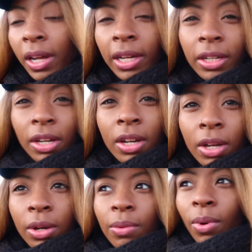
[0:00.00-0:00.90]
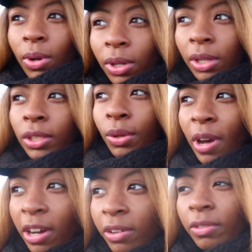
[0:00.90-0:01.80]
like what,
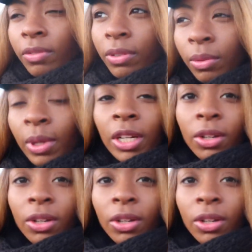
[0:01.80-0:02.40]
12, 1